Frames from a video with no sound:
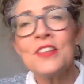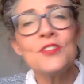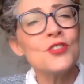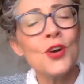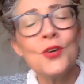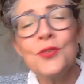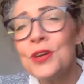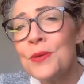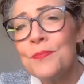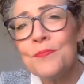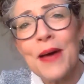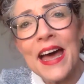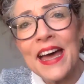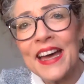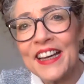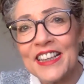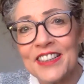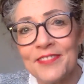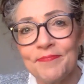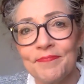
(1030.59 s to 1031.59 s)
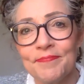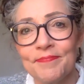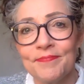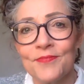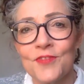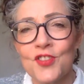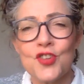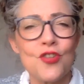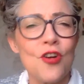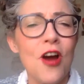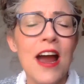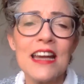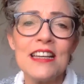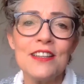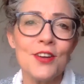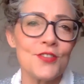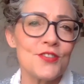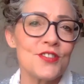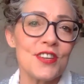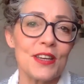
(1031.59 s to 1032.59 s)
Don't compare. Try
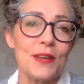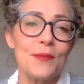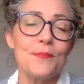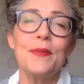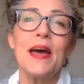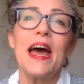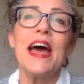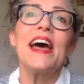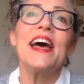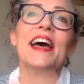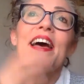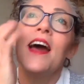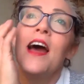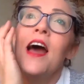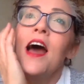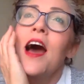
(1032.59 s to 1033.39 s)
not to compare.